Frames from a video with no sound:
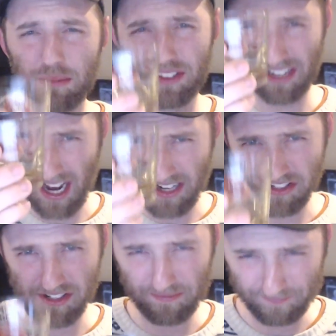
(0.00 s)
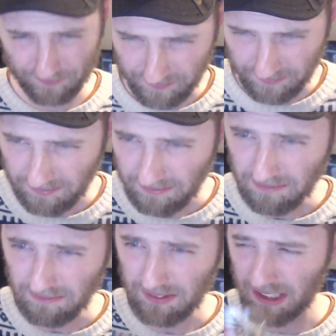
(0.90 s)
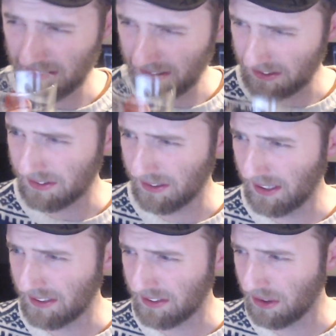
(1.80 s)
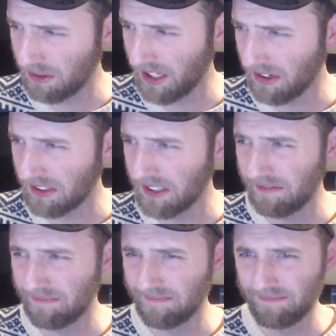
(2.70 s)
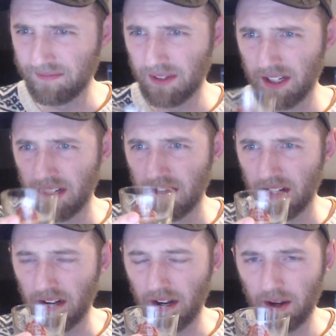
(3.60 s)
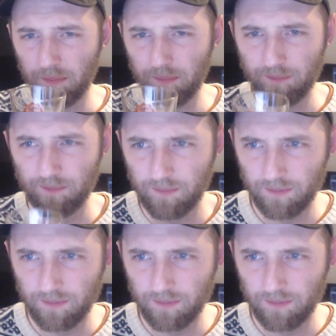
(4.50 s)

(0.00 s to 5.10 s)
I got some scotch. It's it's going down good. Um, hey,